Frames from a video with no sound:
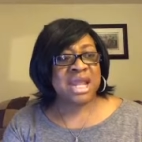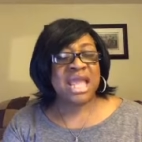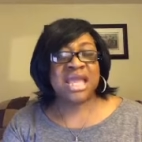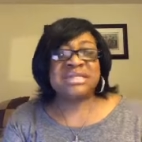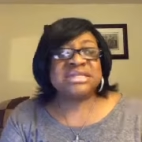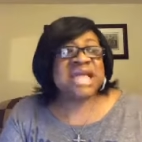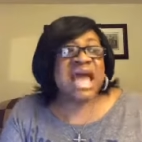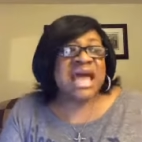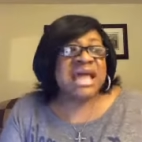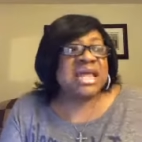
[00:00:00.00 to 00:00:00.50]

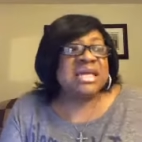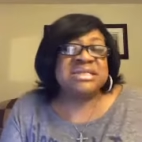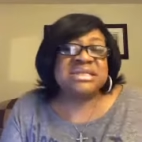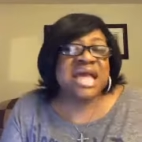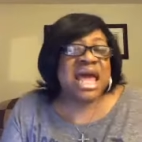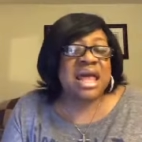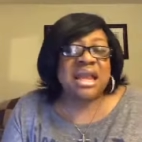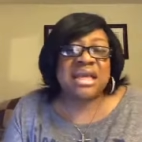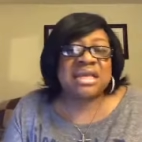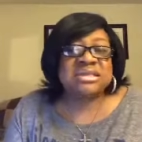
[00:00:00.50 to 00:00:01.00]
He's not
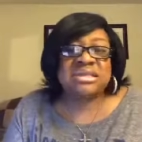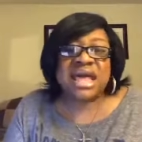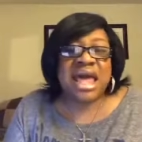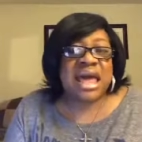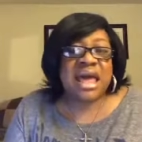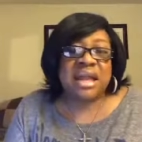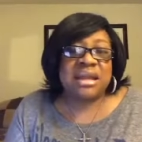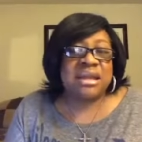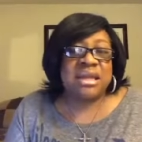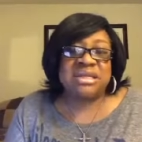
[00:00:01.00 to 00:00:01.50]

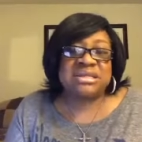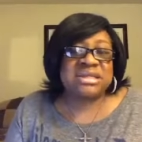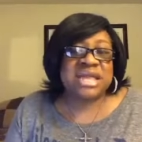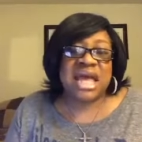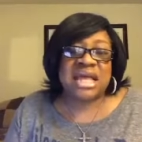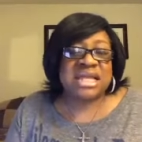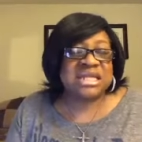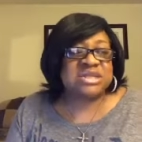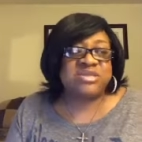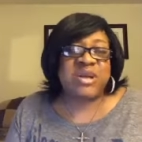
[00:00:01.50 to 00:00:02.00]

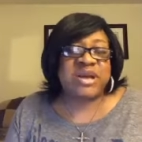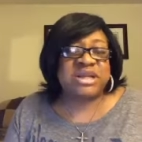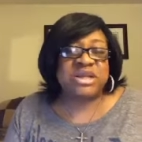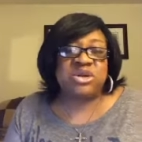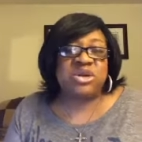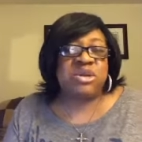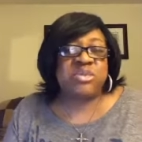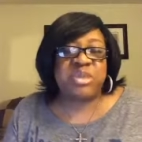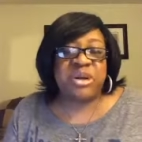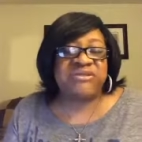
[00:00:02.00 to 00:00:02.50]
expecting
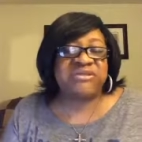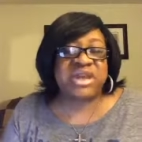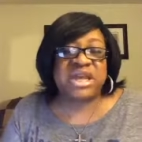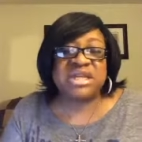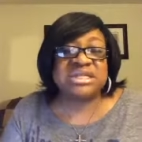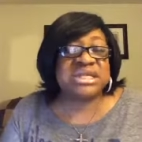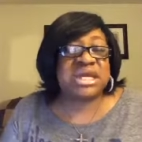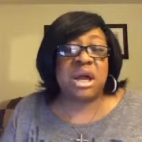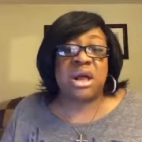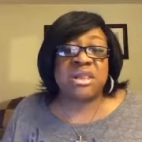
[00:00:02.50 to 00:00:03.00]
you to be perfect.
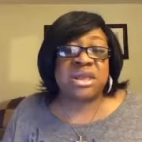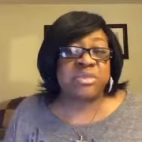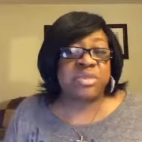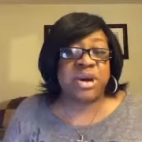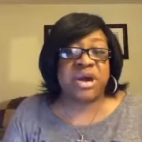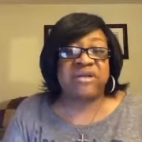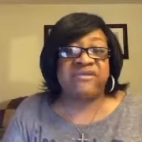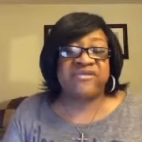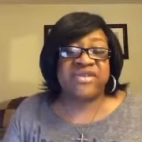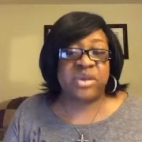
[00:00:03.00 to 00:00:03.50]
He's the only
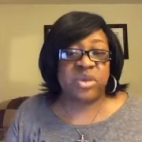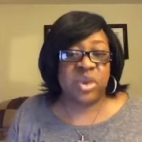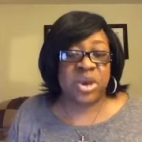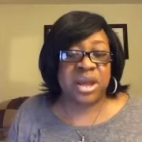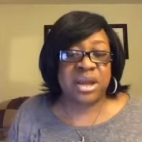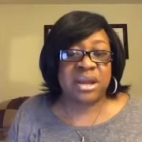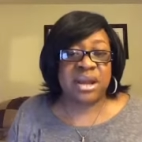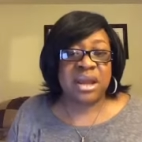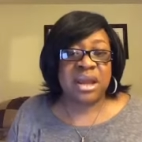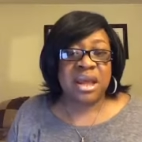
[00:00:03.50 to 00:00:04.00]
perfect
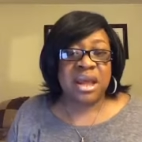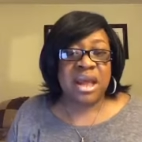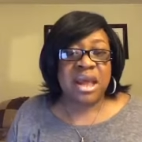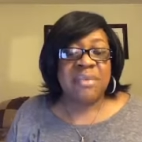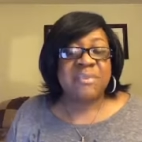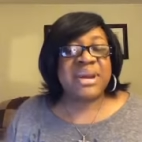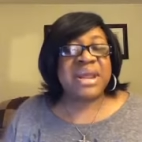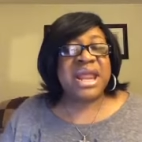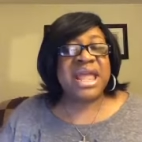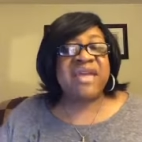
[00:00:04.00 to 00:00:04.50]
one.
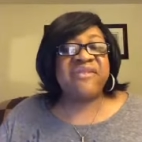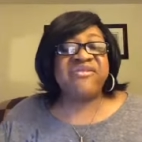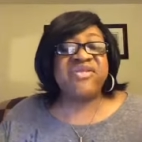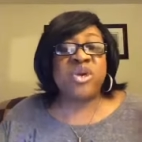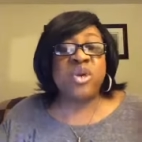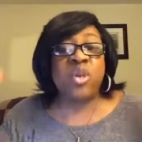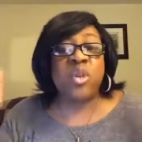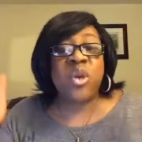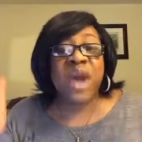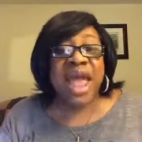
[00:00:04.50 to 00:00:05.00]
But if
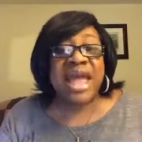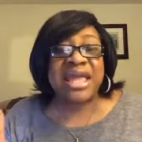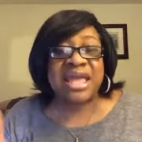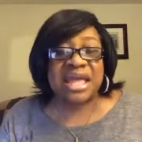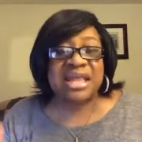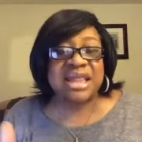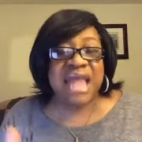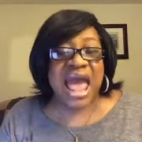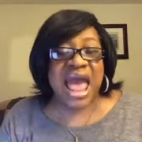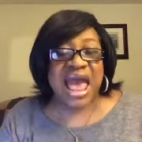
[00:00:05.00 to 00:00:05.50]
you
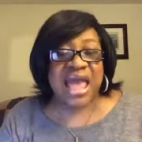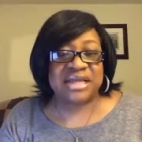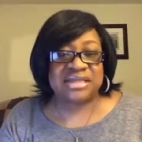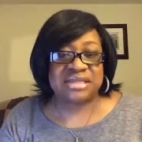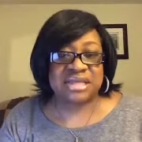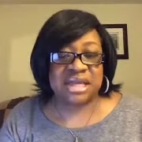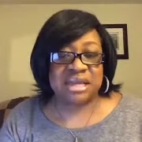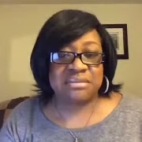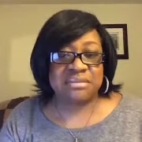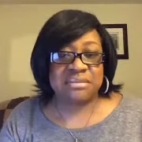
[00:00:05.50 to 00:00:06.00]

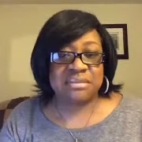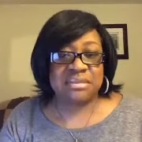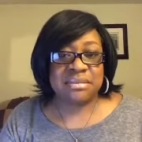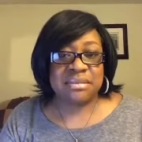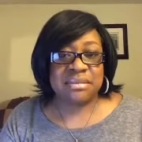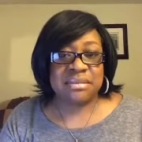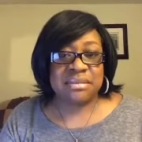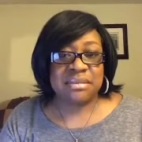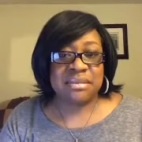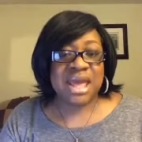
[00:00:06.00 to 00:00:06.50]
recognize it,
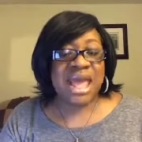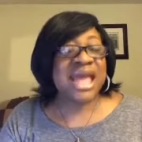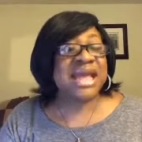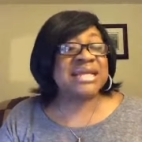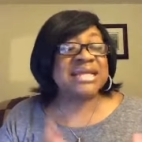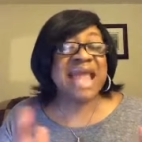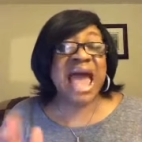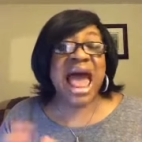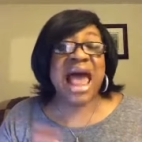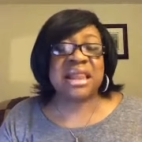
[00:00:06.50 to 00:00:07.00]

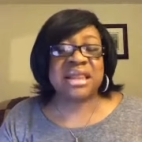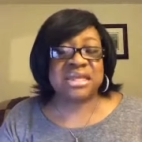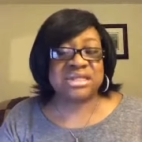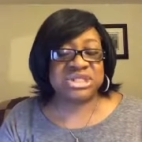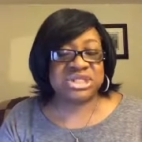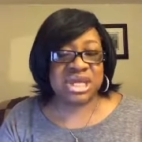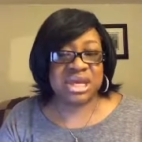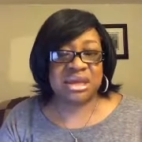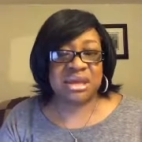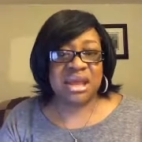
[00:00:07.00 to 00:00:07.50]

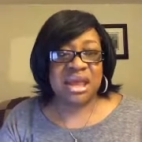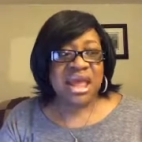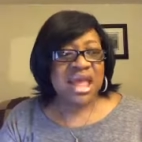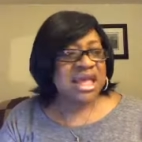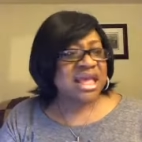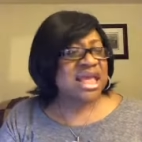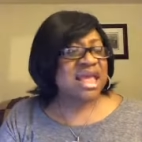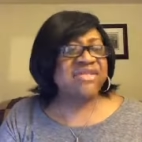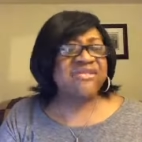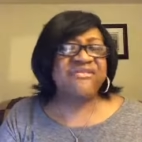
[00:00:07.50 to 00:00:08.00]
acknowledge it,
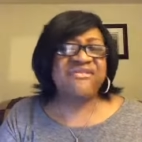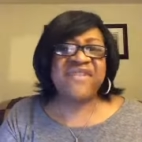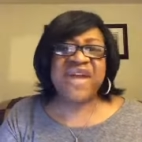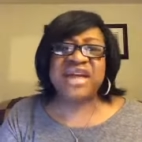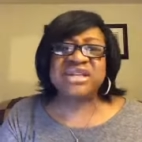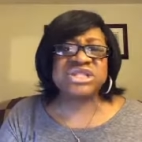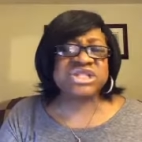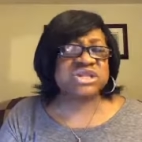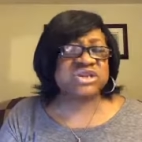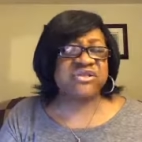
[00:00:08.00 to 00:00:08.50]

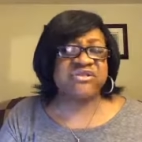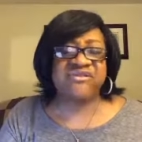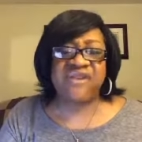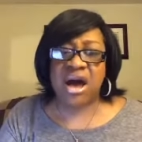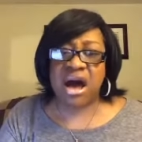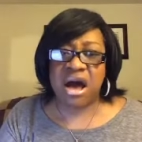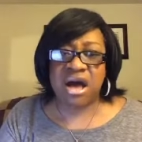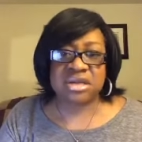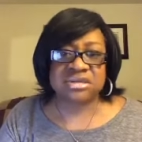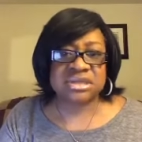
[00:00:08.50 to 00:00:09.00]
confess your
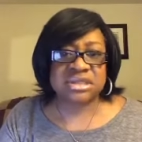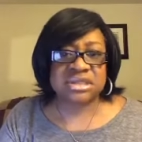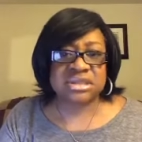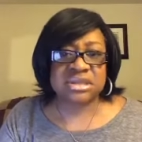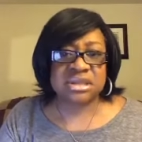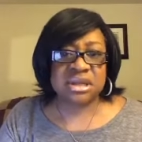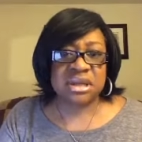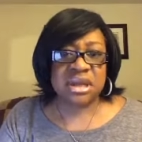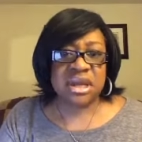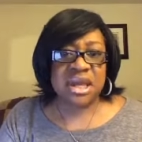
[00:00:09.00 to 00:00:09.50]
faults,